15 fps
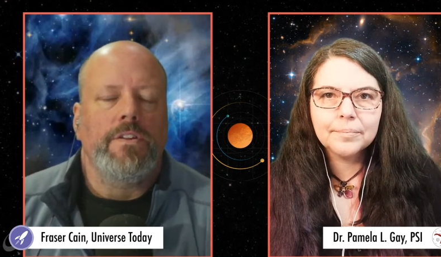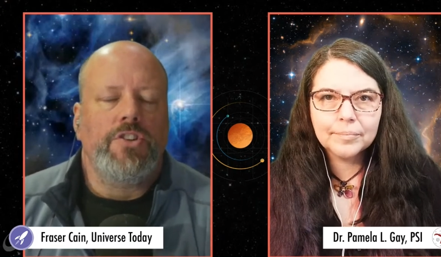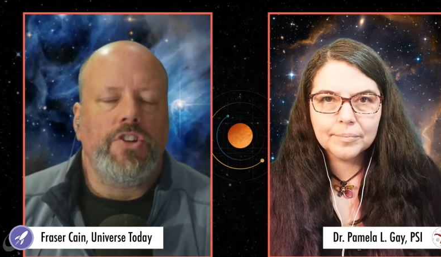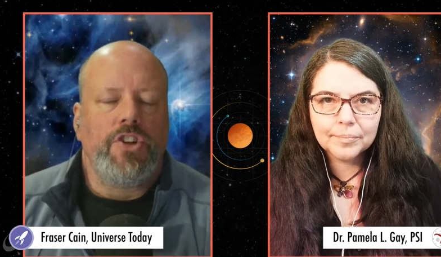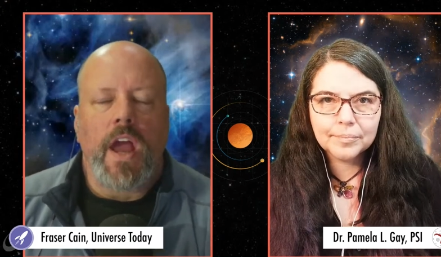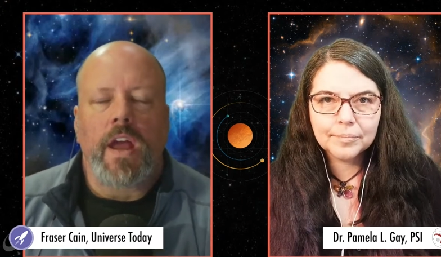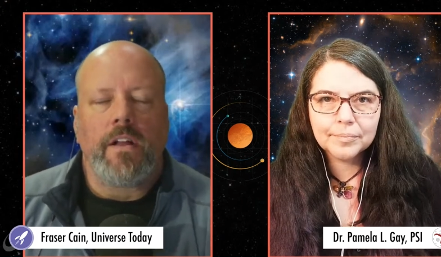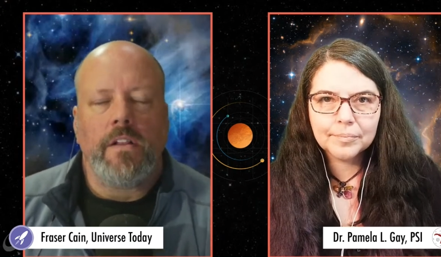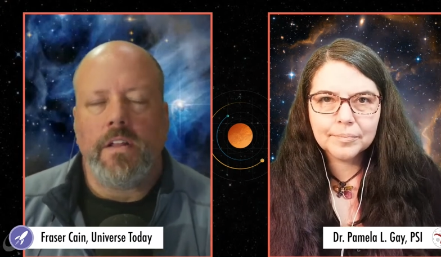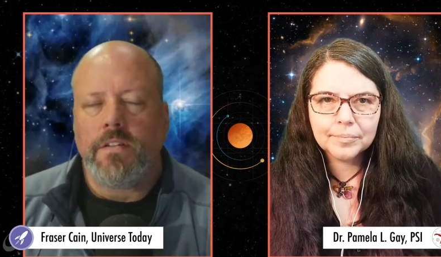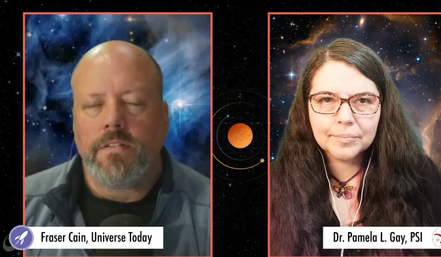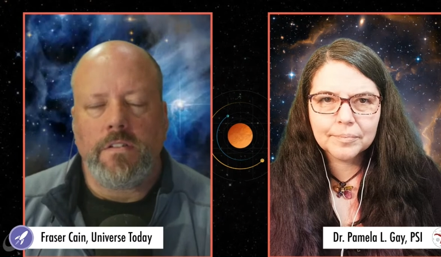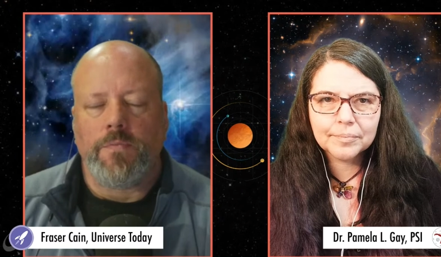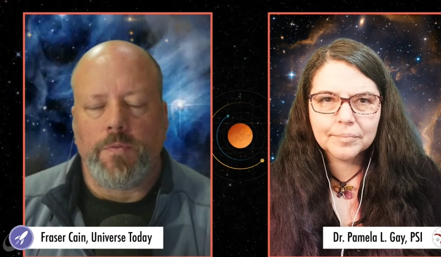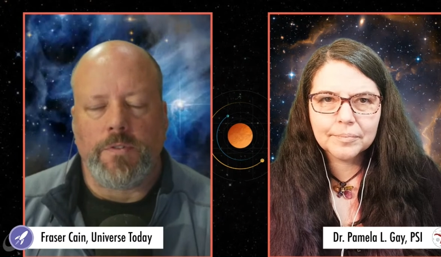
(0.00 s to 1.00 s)

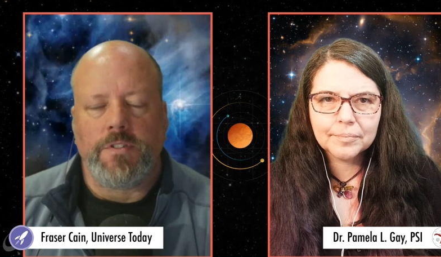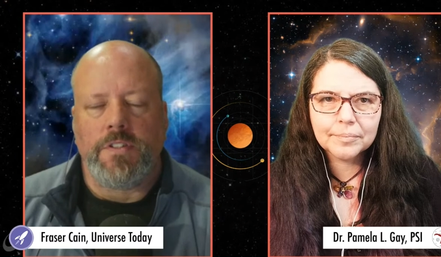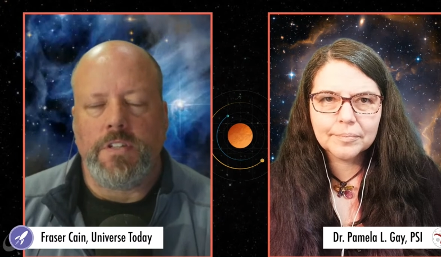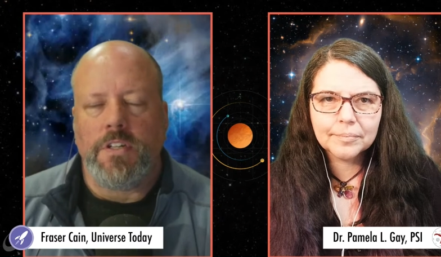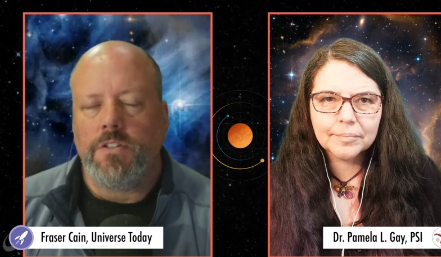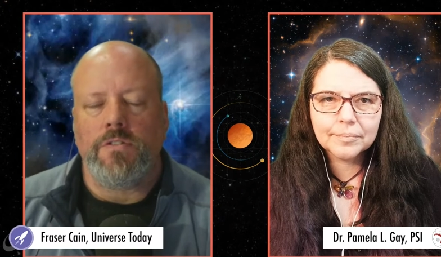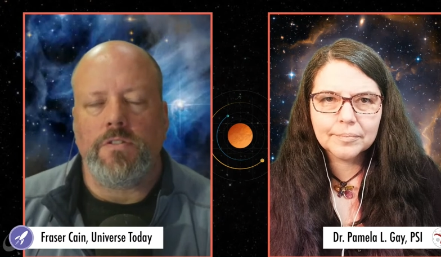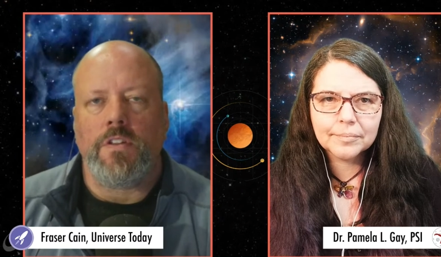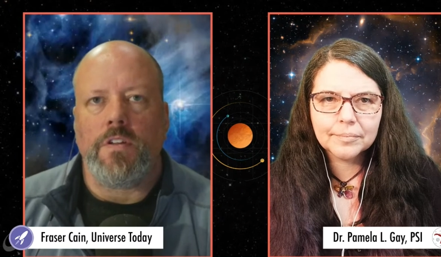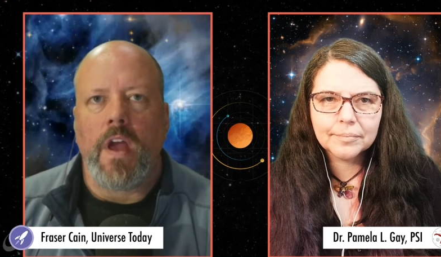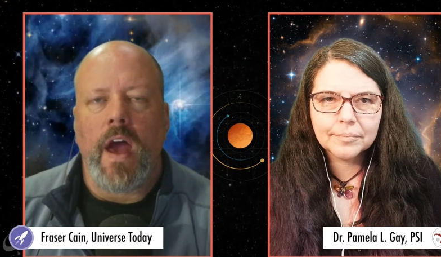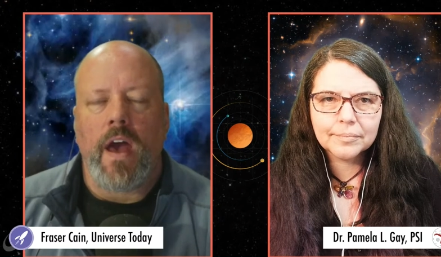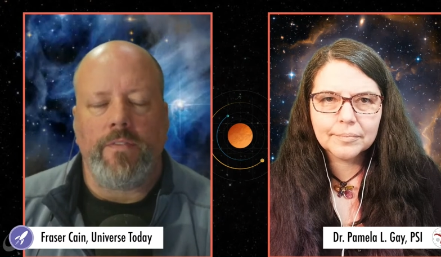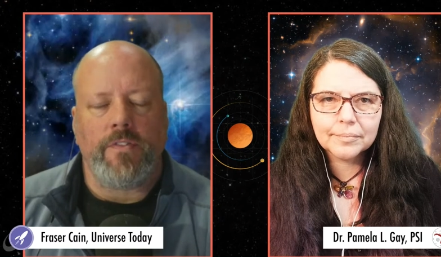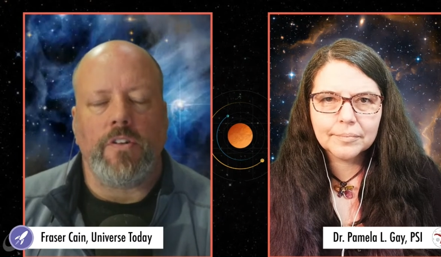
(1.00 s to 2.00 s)
Speaker 1: checklist of procedures that you
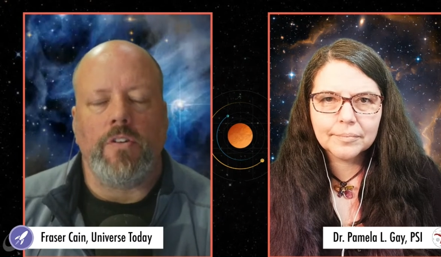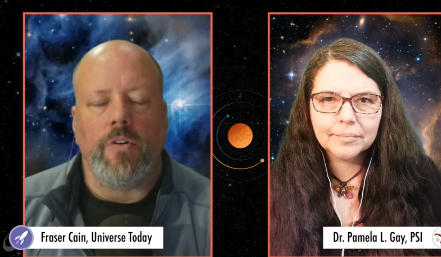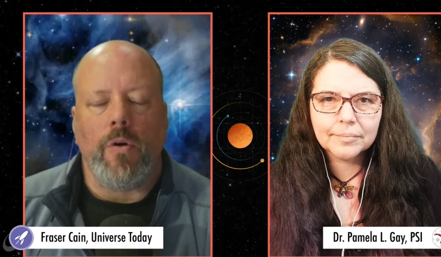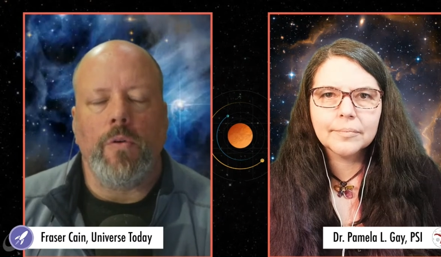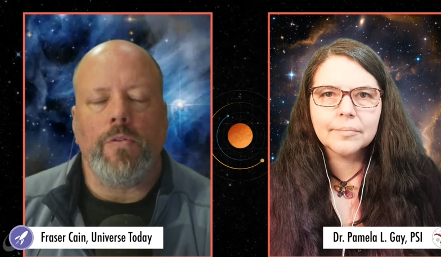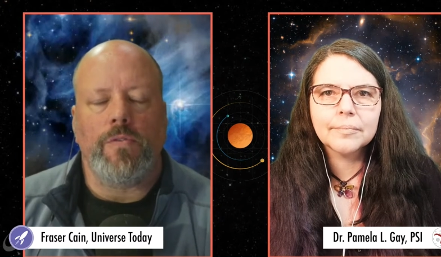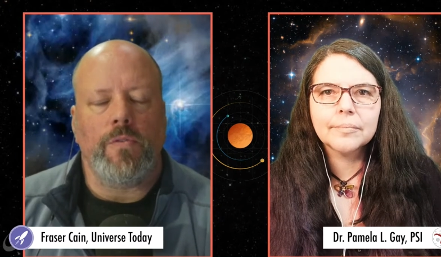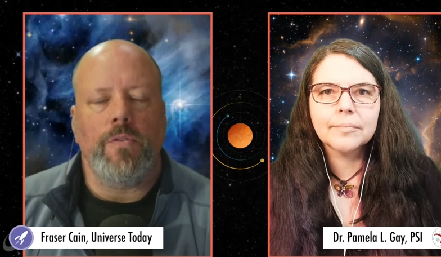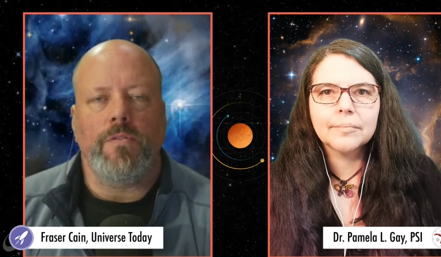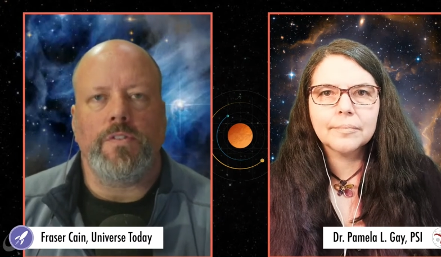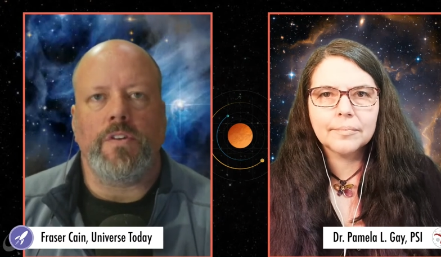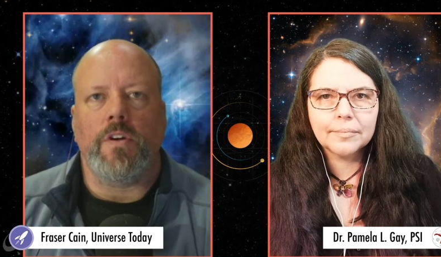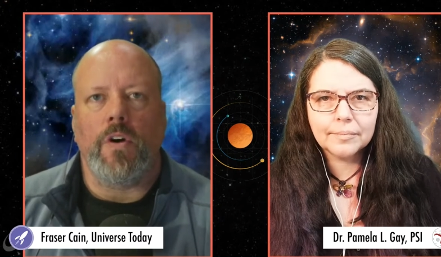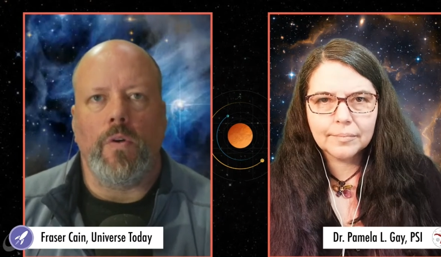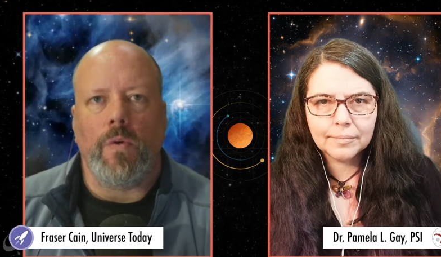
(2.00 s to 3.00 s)
have to go through
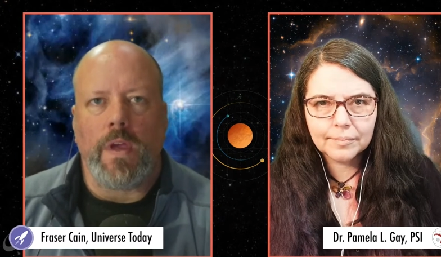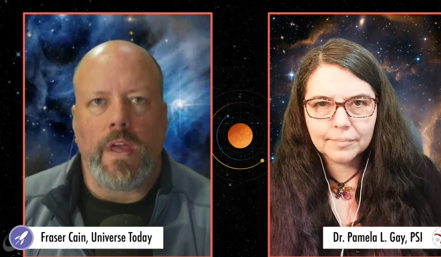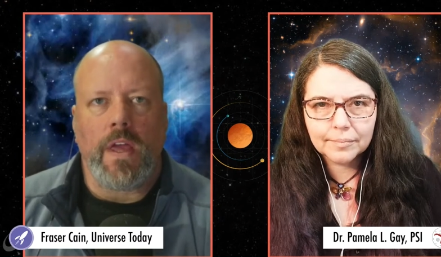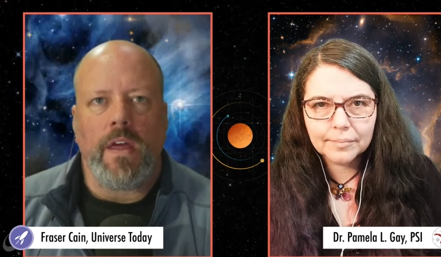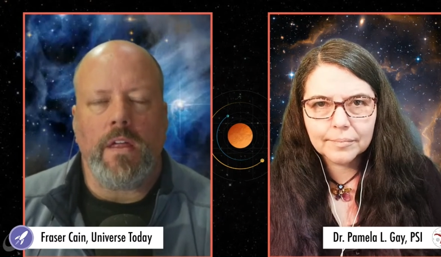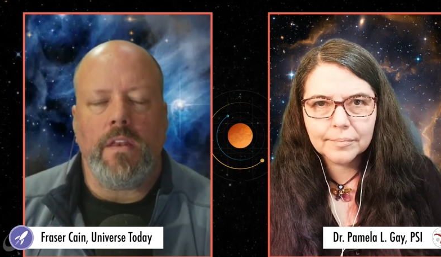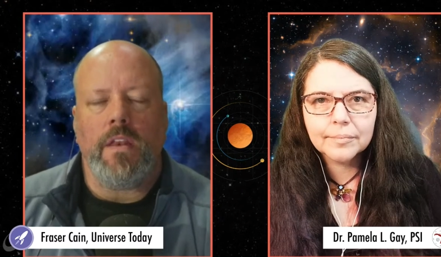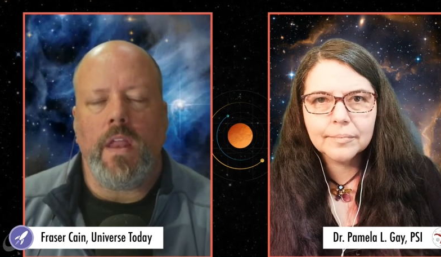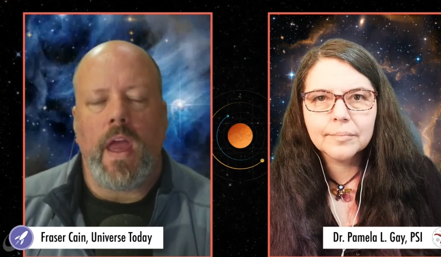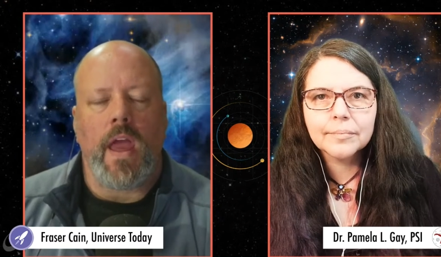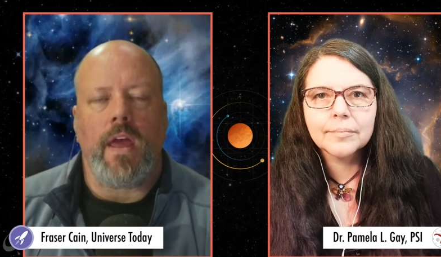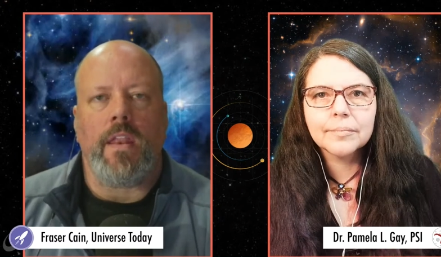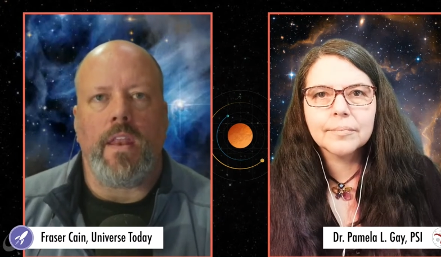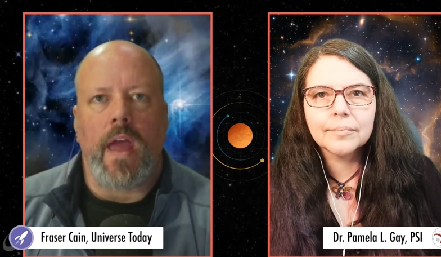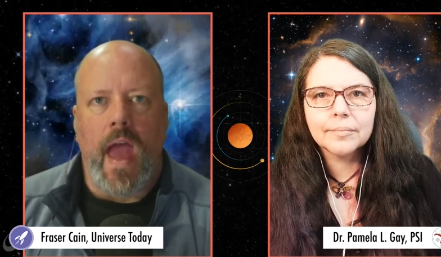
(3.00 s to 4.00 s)
to go in
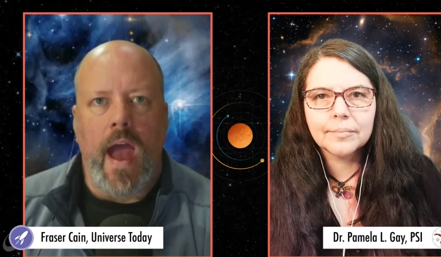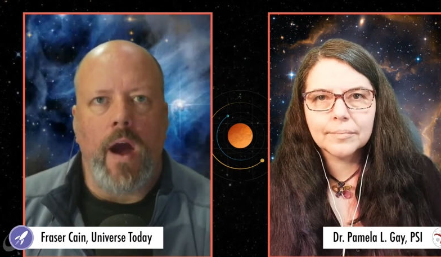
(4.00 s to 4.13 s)
and